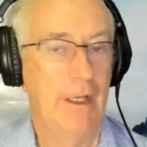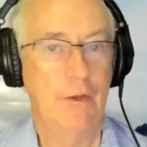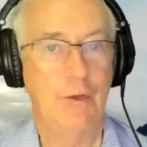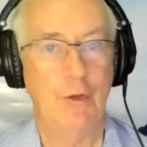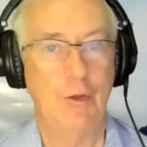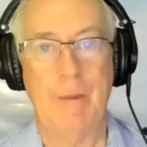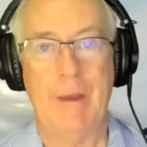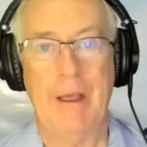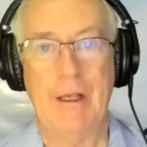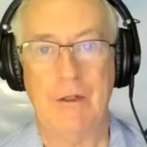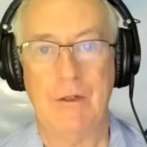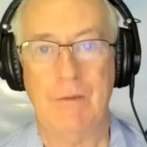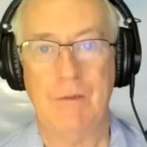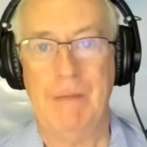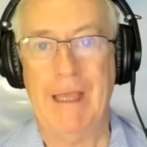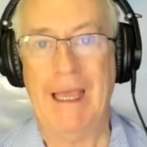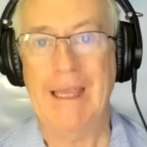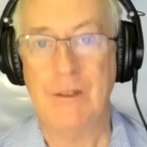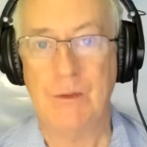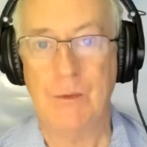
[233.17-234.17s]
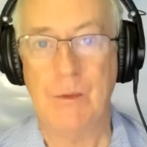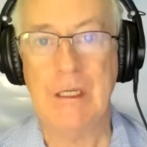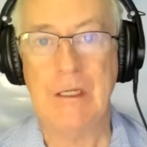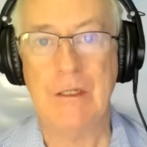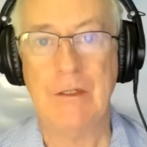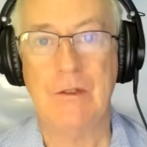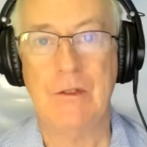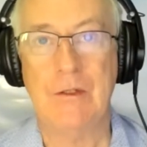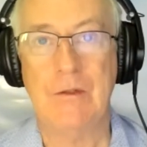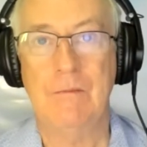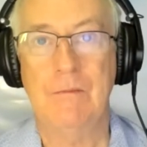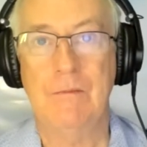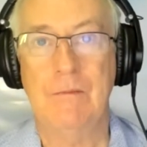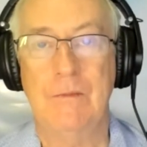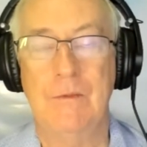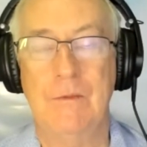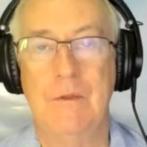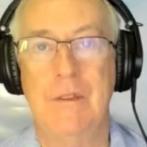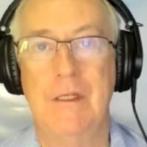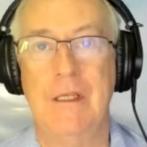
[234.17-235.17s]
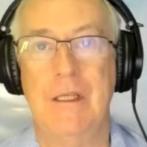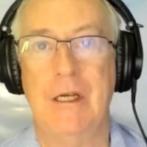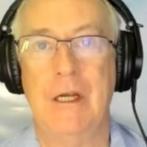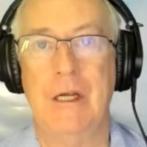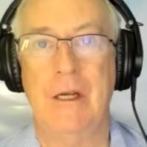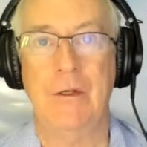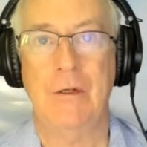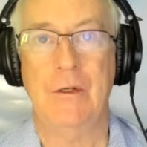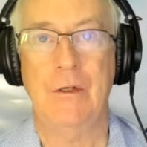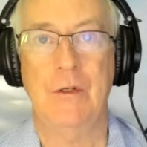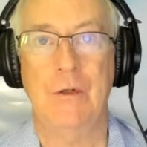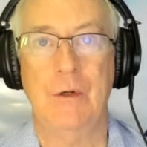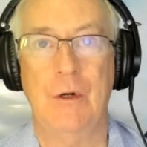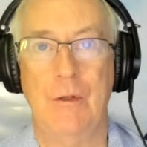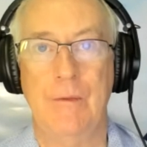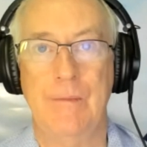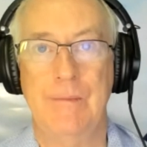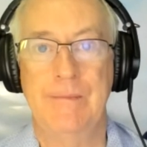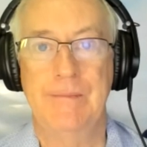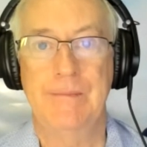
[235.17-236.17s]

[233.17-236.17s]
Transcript: took about eight weeks to get it under control.